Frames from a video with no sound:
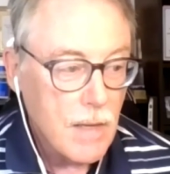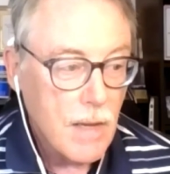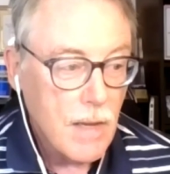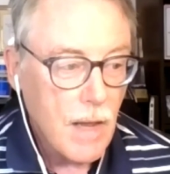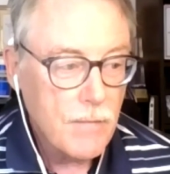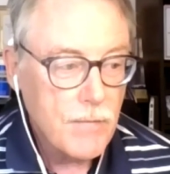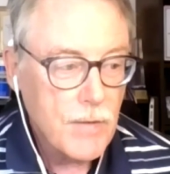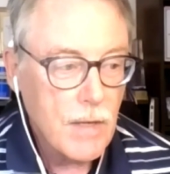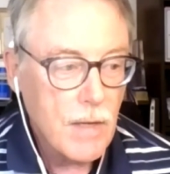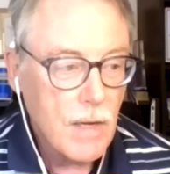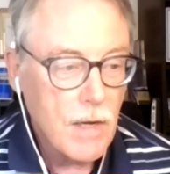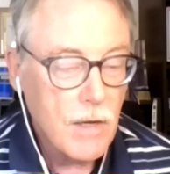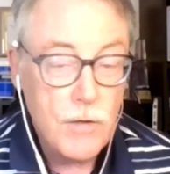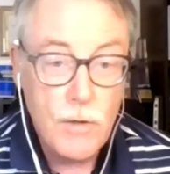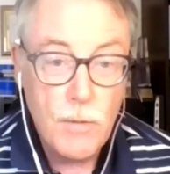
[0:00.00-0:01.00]
having
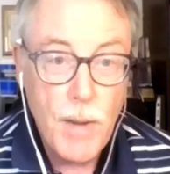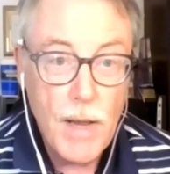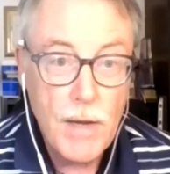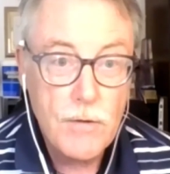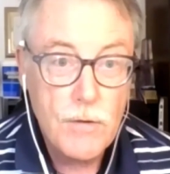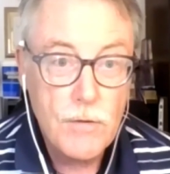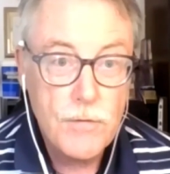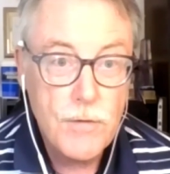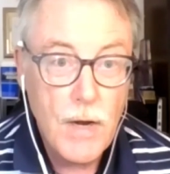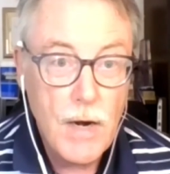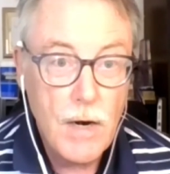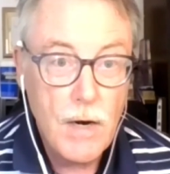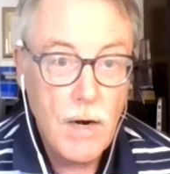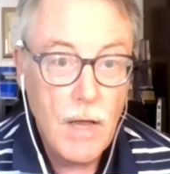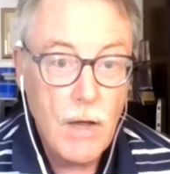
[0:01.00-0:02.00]
your bankers
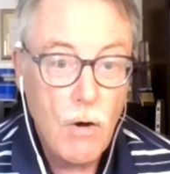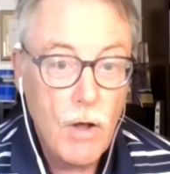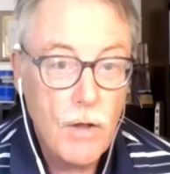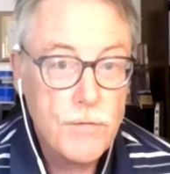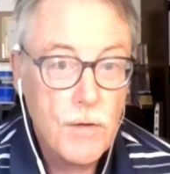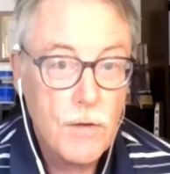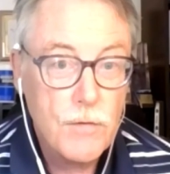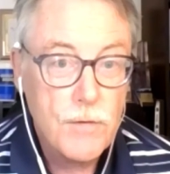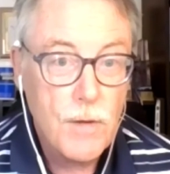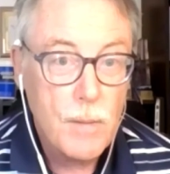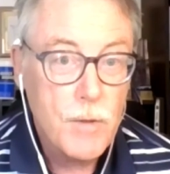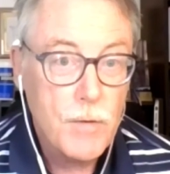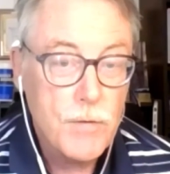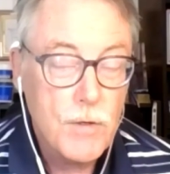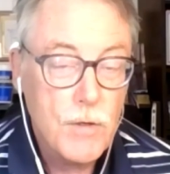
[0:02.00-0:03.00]
there, also some
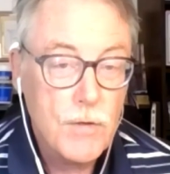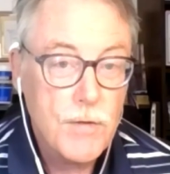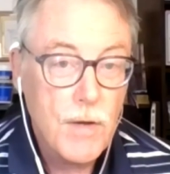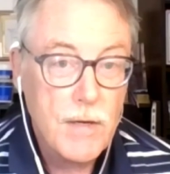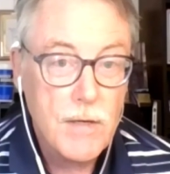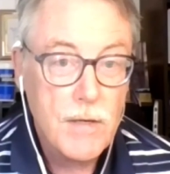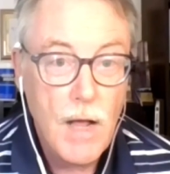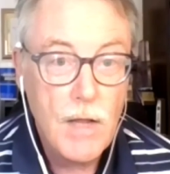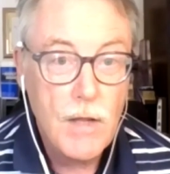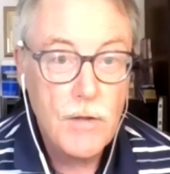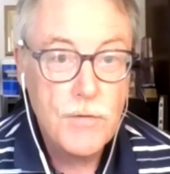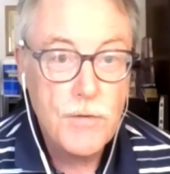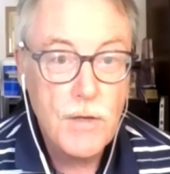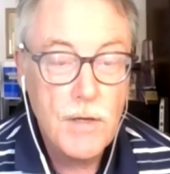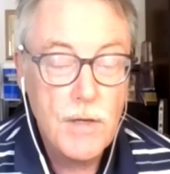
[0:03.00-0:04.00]
of your
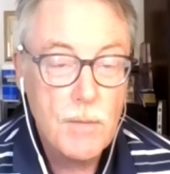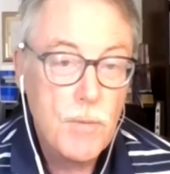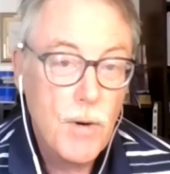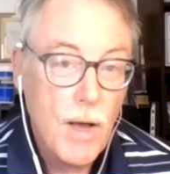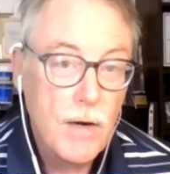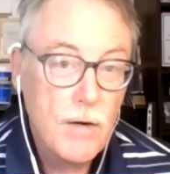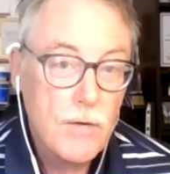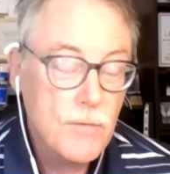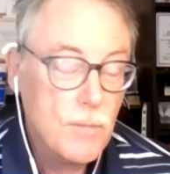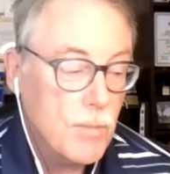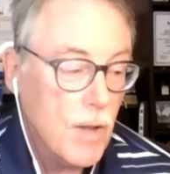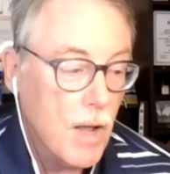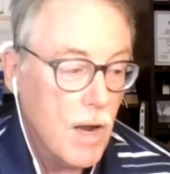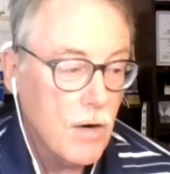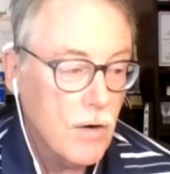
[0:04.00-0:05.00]
technology and product
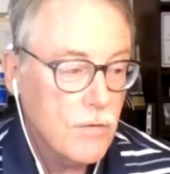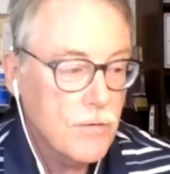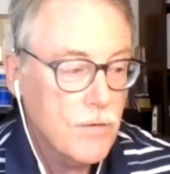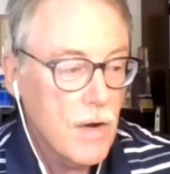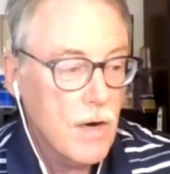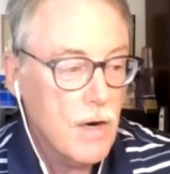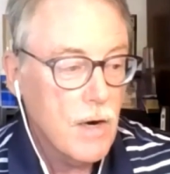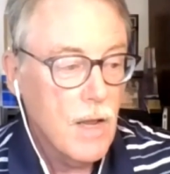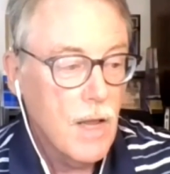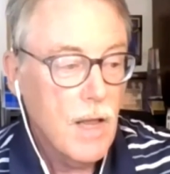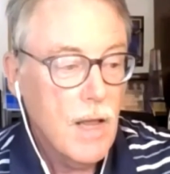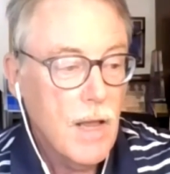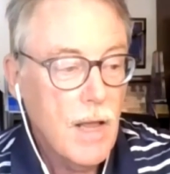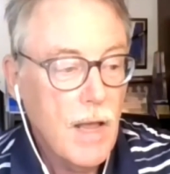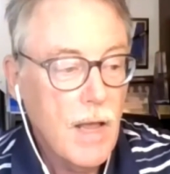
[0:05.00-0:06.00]
suppliers there.
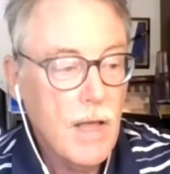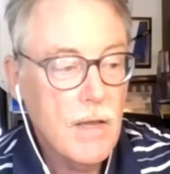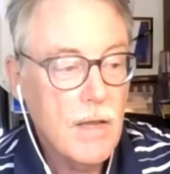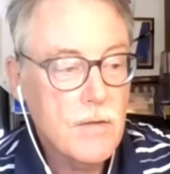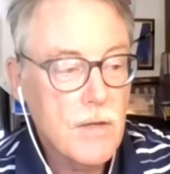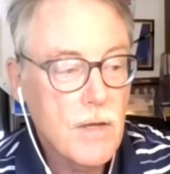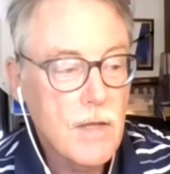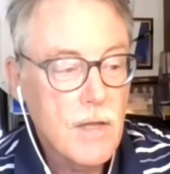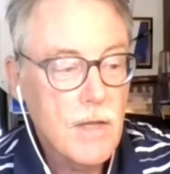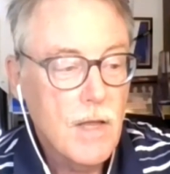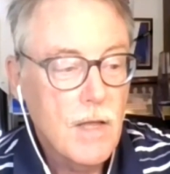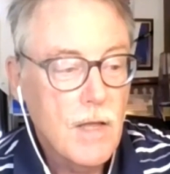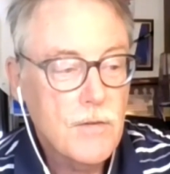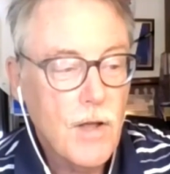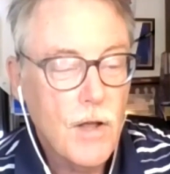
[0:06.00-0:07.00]
And
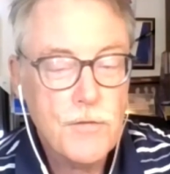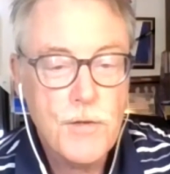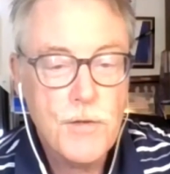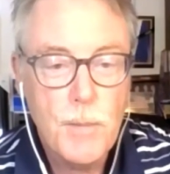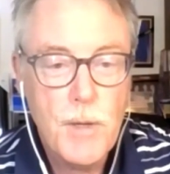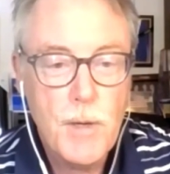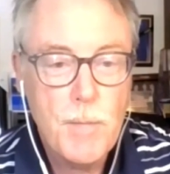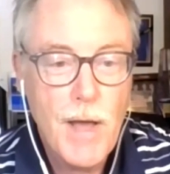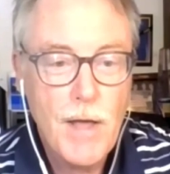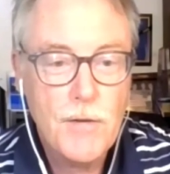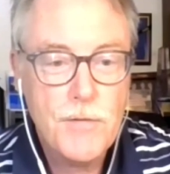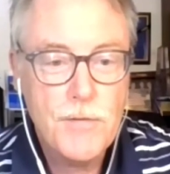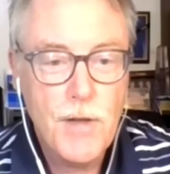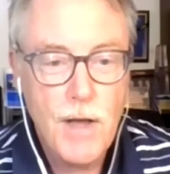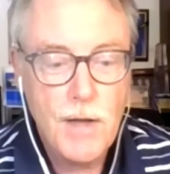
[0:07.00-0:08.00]
tell us a little bit about
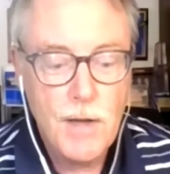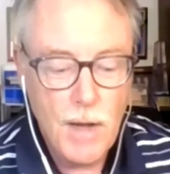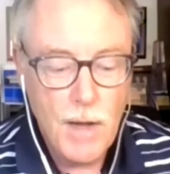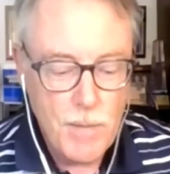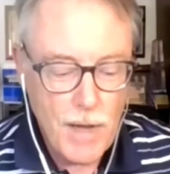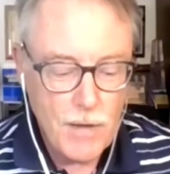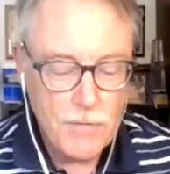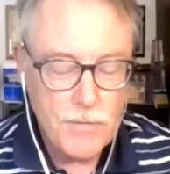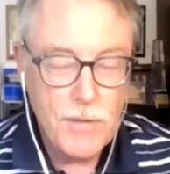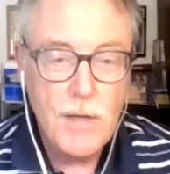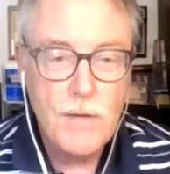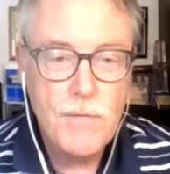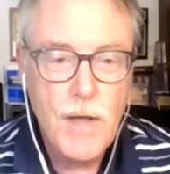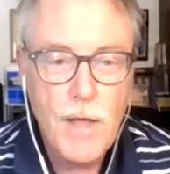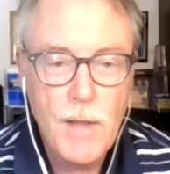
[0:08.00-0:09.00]
the
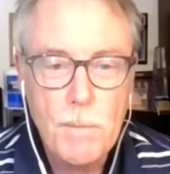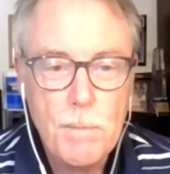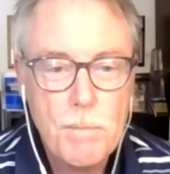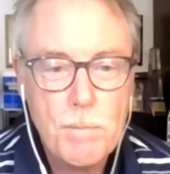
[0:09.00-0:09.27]
event.